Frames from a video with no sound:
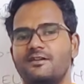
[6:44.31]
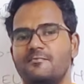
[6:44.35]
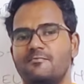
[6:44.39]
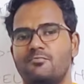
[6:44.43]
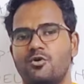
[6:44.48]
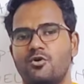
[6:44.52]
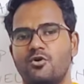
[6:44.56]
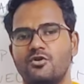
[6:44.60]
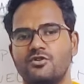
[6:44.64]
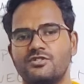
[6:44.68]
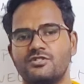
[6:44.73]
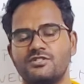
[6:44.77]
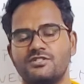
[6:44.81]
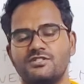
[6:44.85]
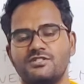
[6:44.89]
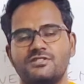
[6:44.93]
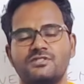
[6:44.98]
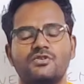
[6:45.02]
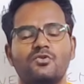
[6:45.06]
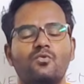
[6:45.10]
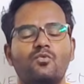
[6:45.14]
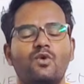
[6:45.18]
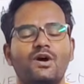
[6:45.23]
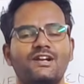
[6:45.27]

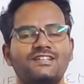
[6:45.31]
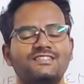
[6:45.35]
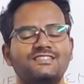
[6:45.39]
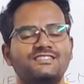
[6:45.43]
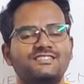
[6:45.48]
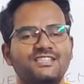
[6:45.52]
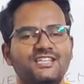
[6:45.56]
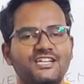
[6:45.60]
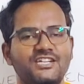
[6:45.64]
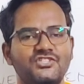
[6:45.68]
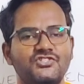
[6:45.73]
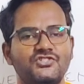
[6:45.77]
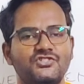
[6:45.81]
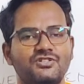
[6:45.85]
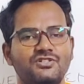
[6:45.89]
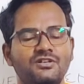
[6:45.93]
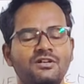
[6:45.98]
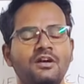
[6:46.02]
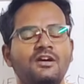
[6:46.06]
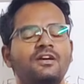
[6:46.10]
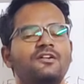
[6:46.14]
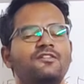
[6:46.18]
important. One is nature.